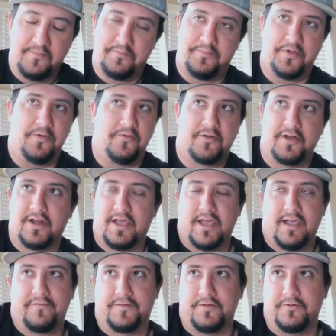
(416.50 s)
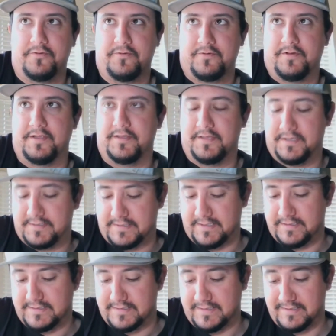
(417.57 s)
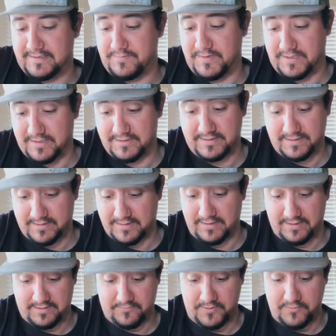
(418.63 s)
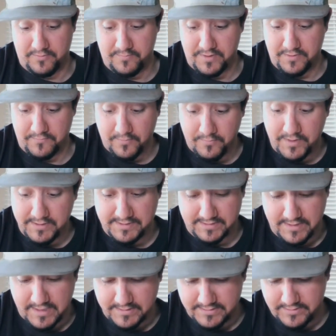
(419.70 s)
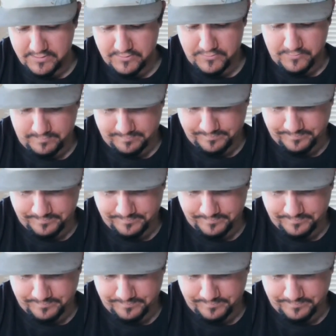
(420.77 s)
but we're going to have to in this instance, because I think we would be remiss not to,